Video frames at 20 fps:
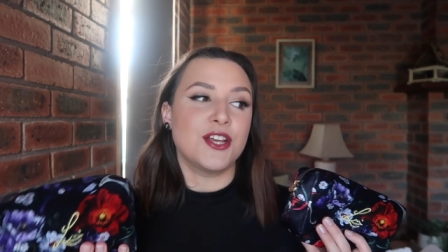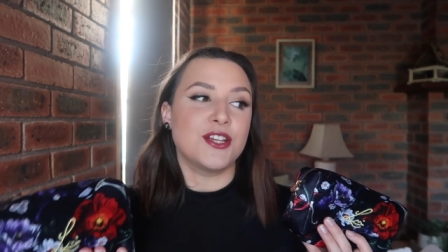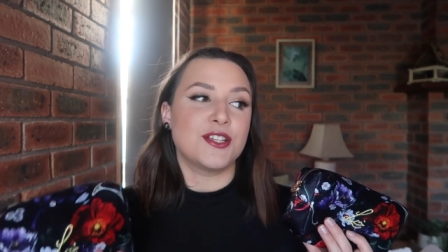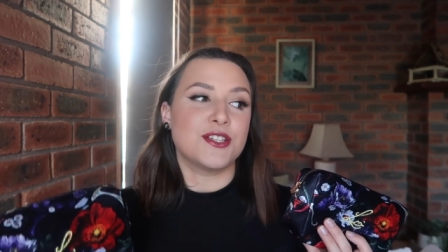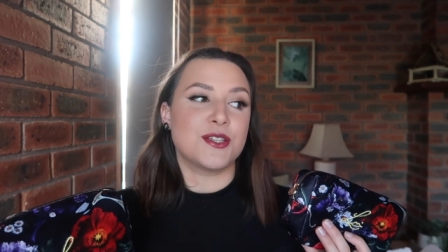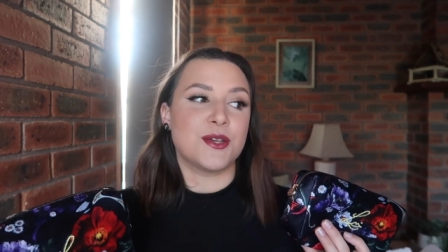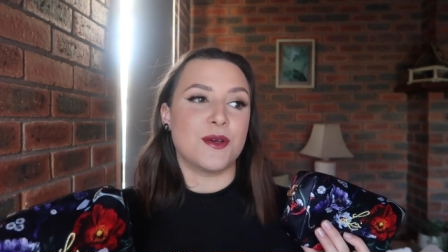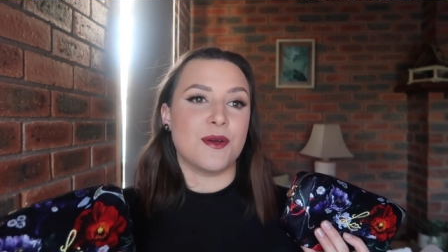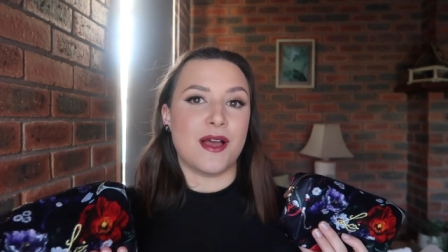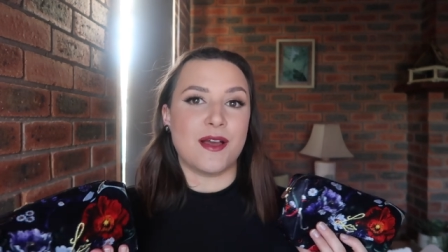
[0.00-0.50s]

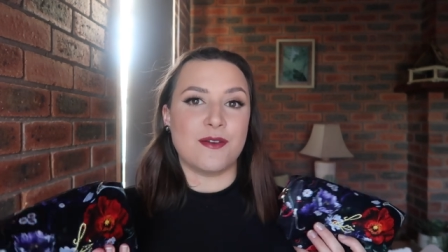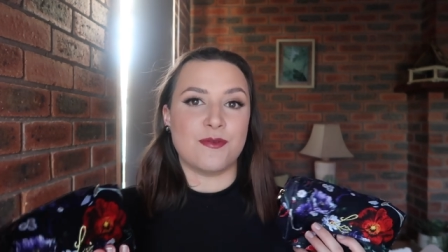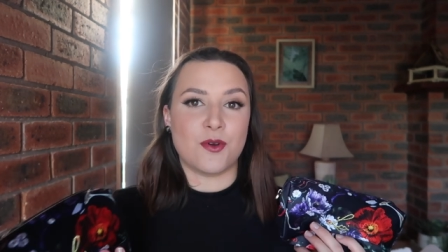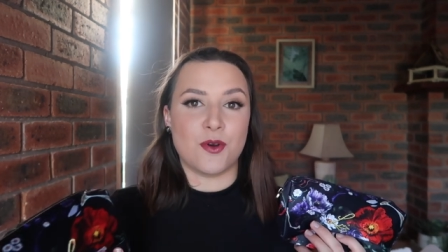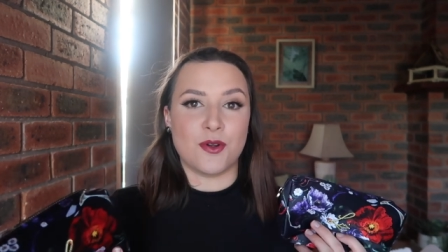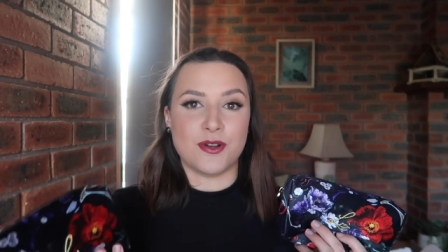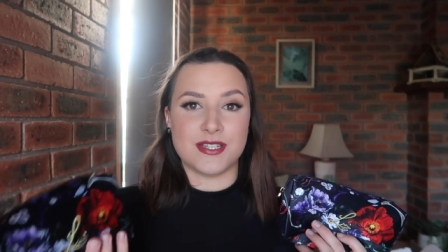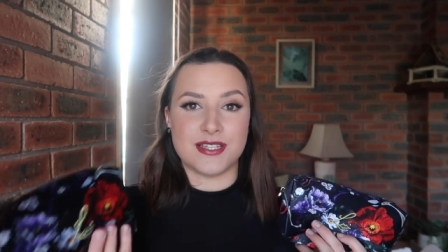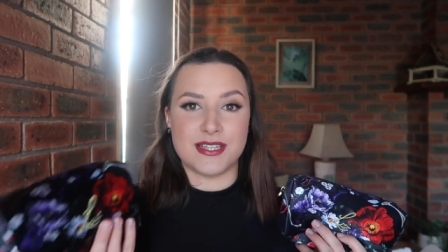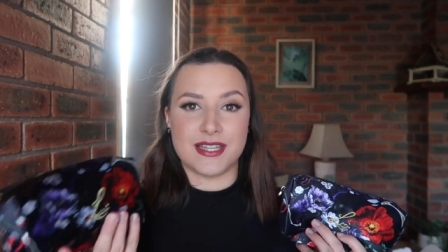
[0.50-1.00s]
So I've
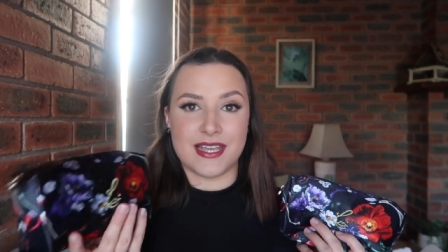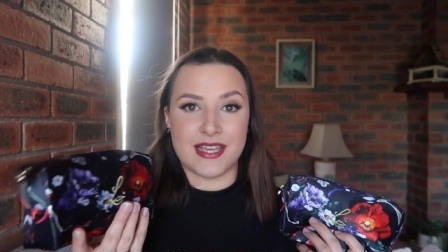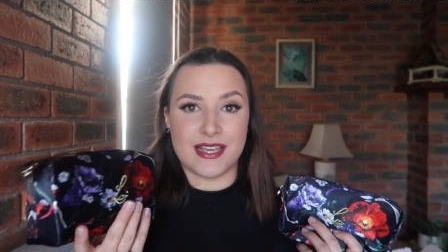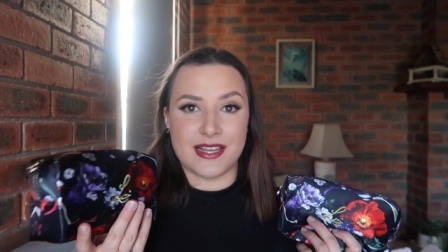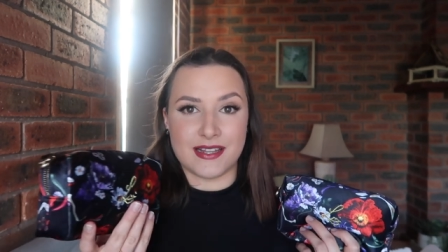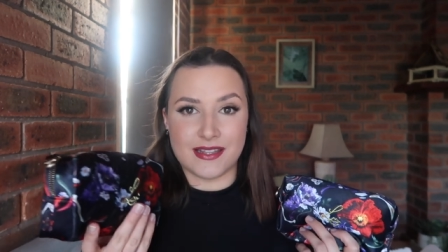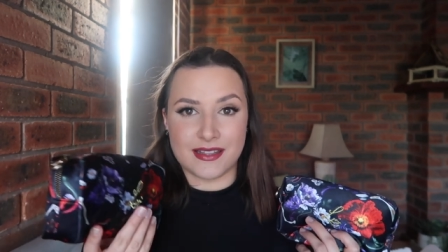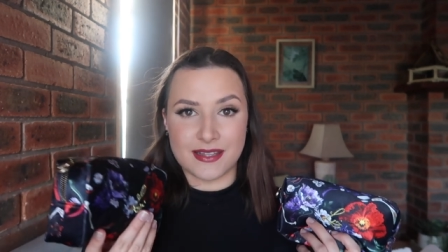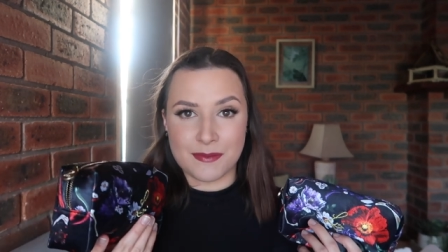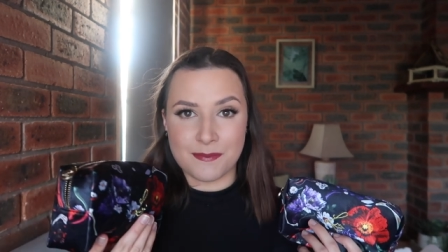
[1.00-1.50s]
got
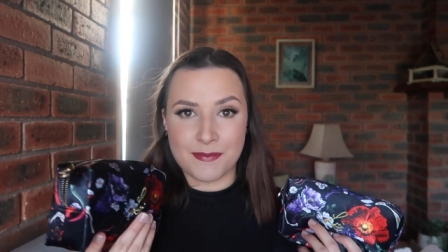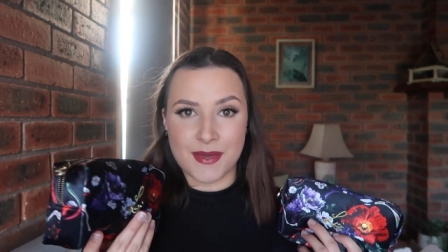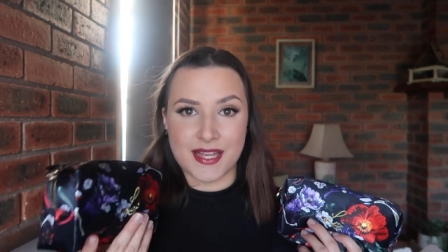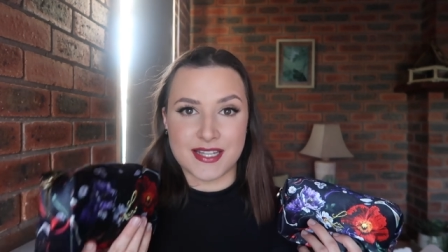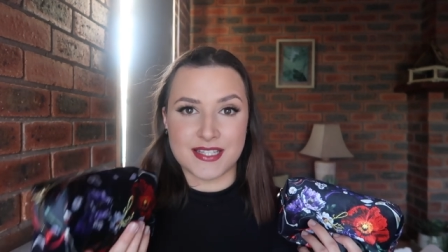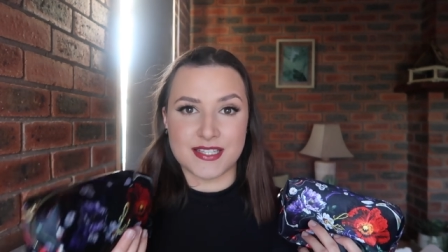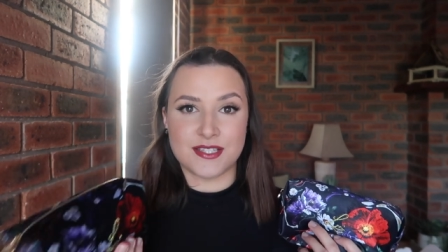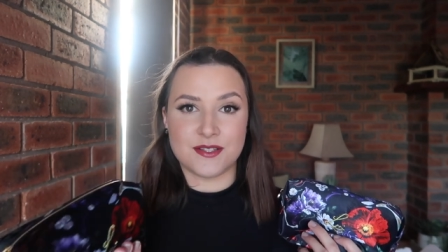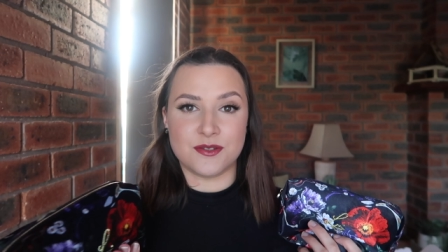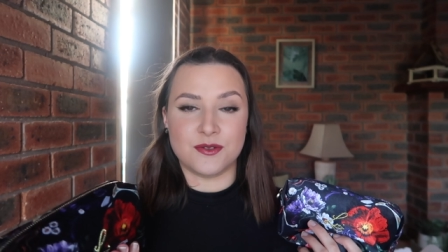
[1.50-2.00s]
the lip
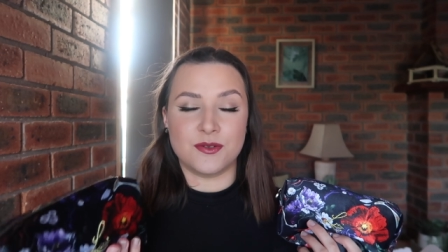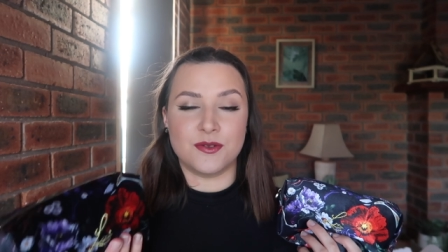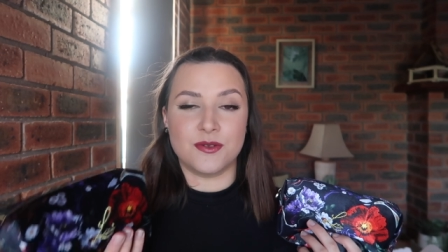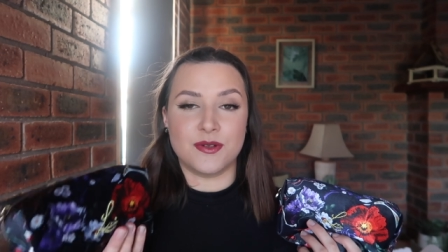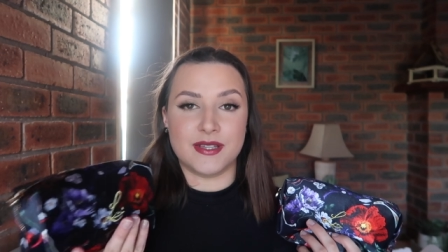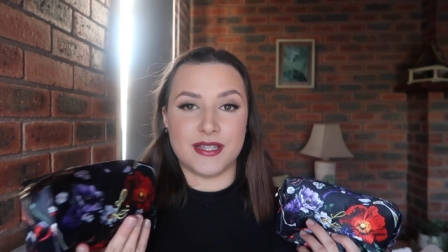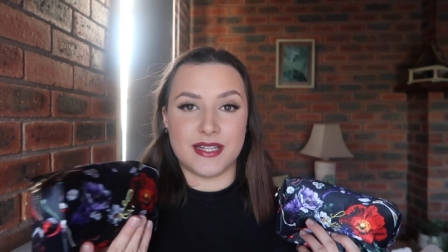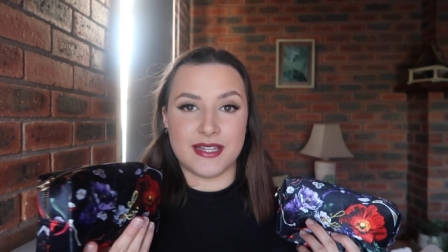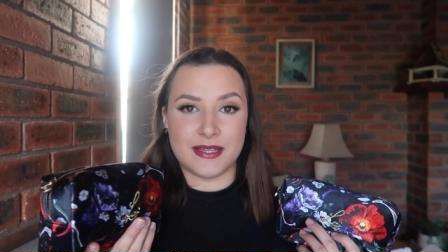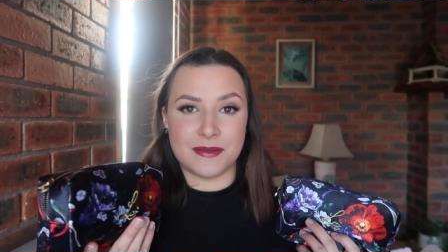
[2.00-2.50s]

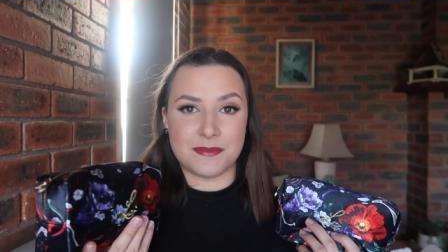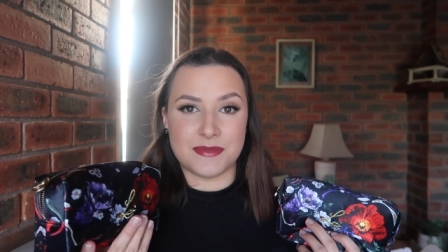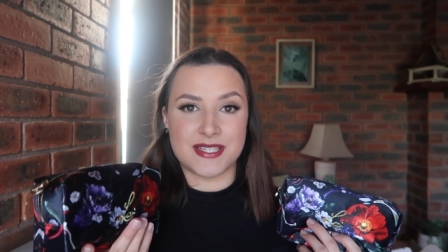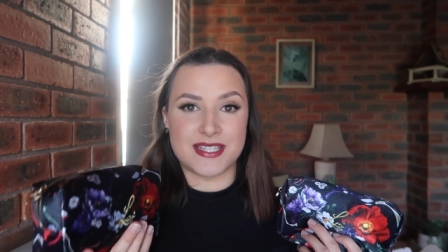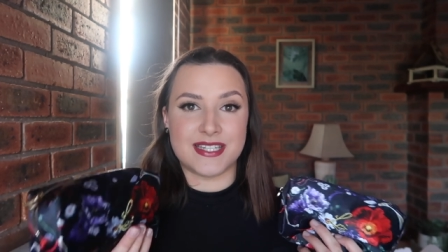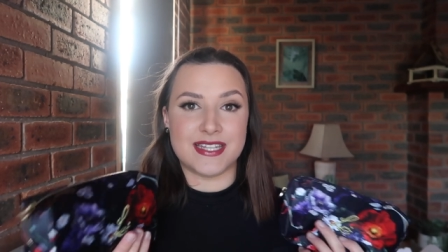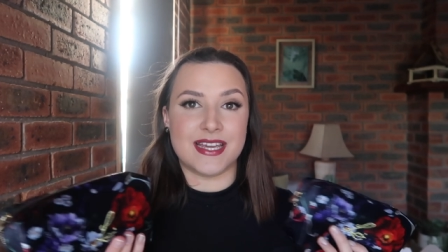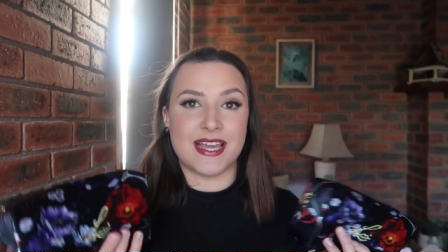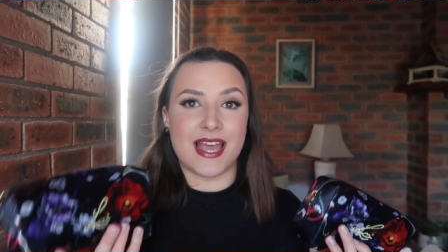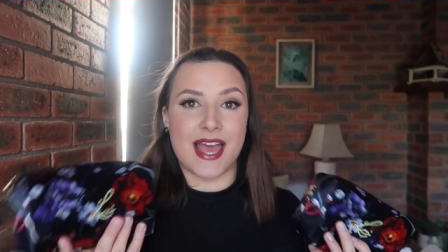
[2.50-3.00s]
pencil, the
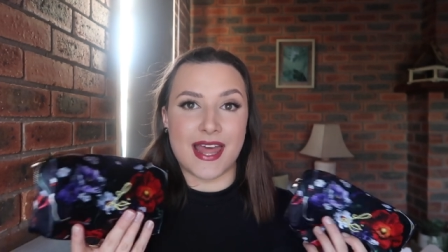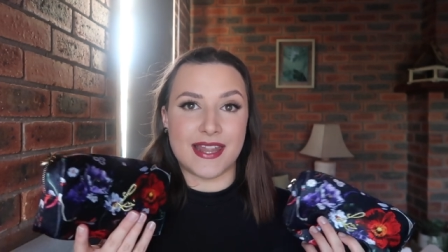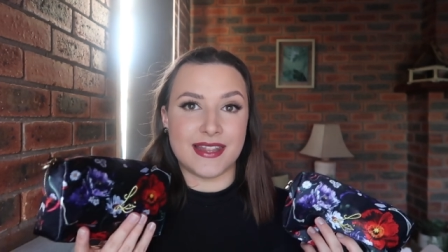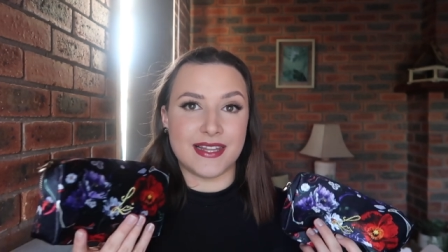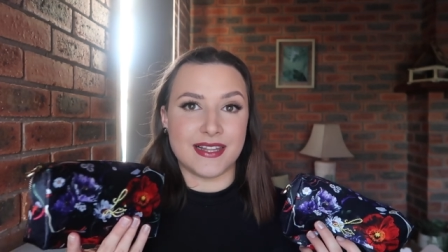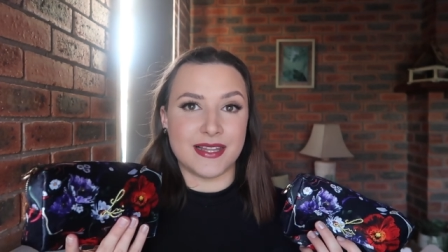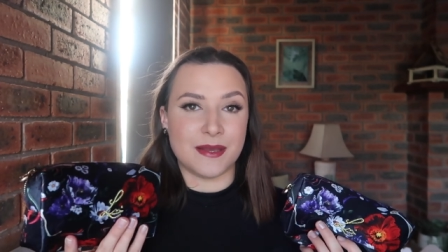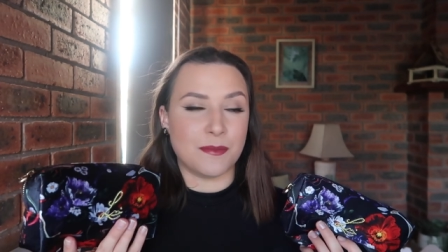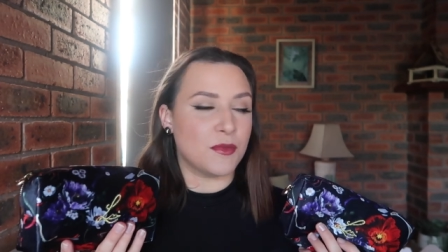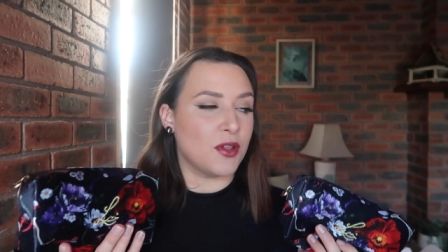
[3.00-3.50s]
lipstick and
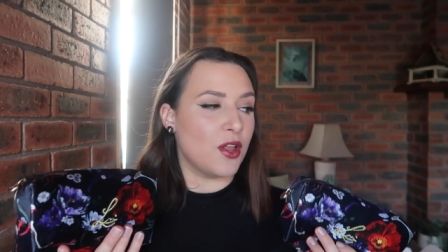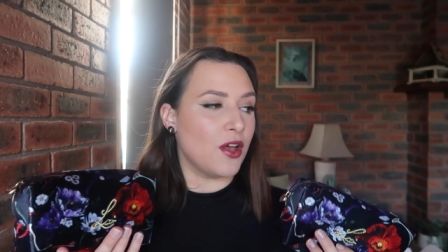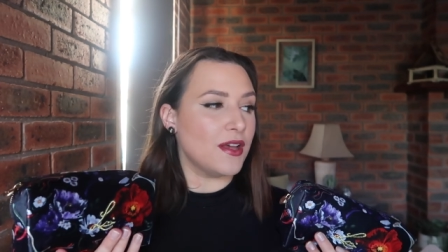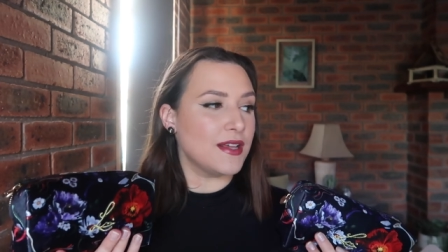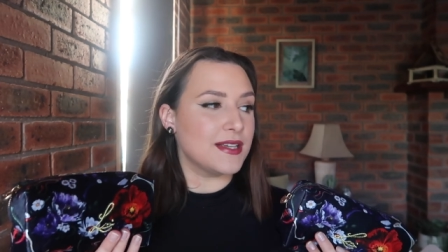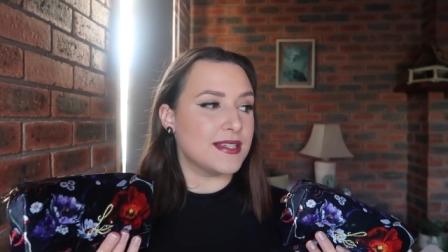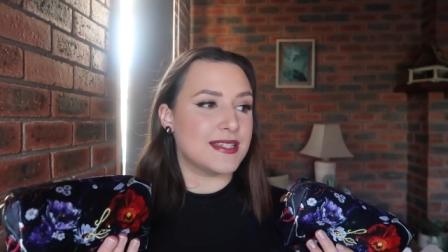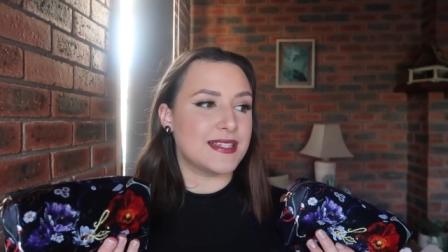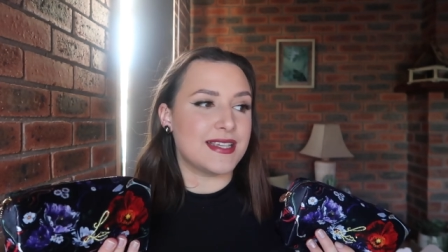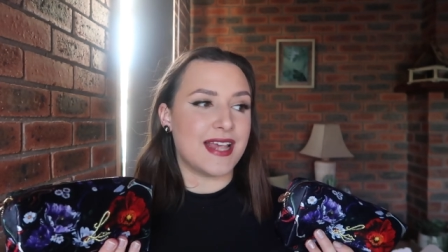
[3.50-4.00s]
the lip
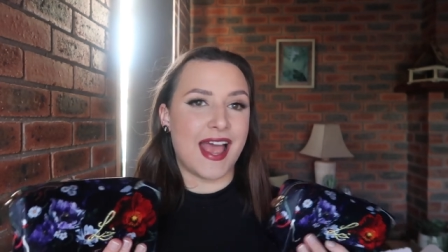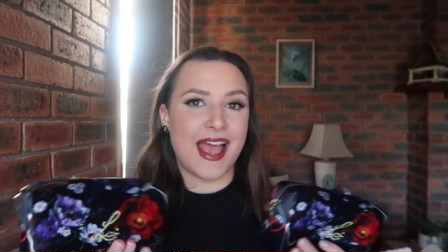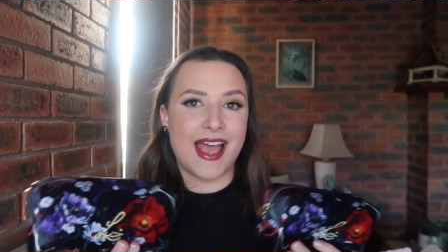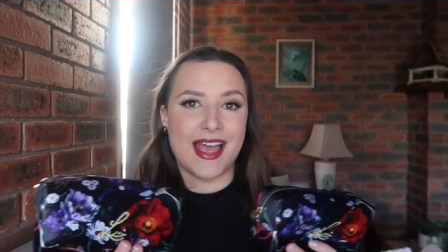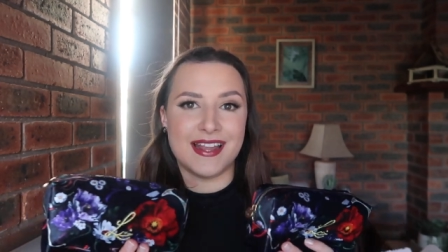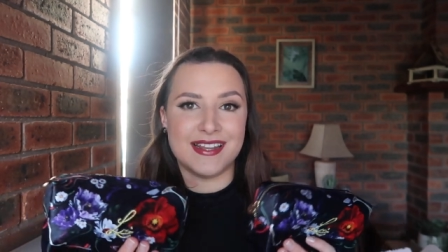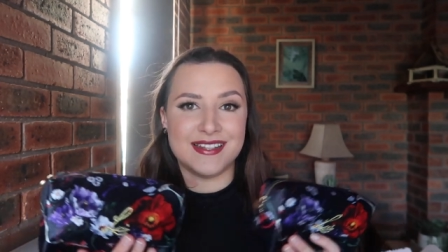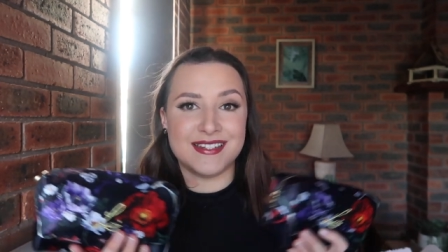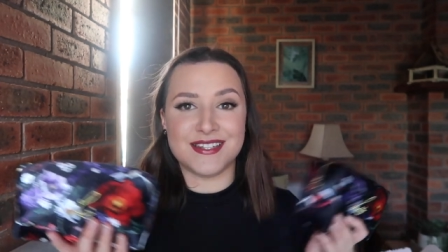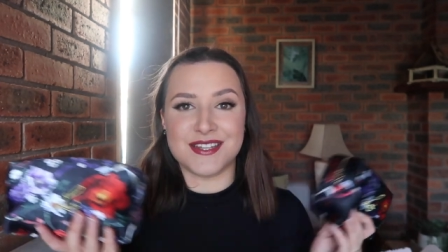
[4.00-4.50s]
gloss,
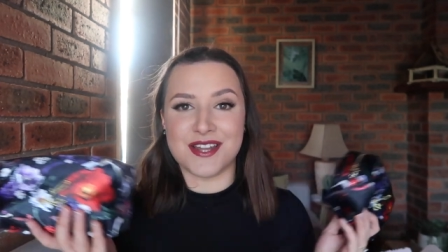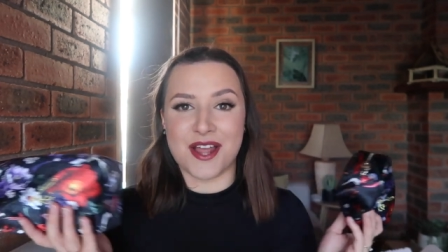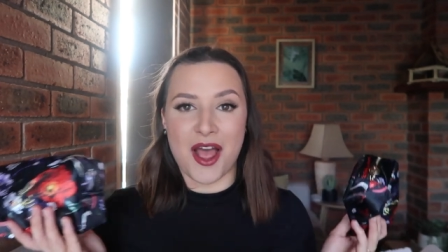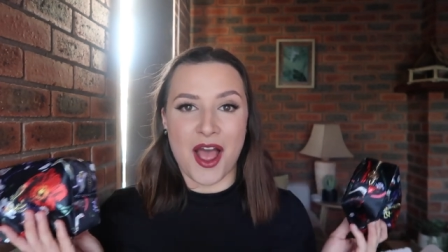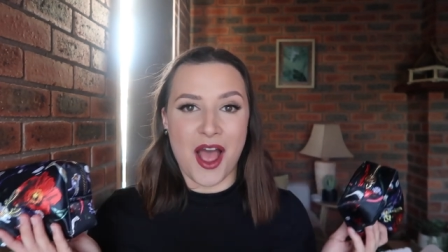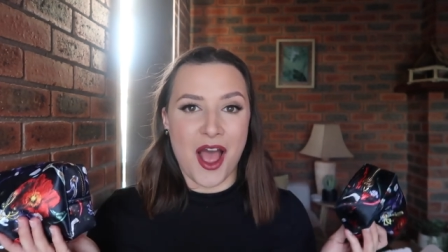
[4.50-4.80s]
and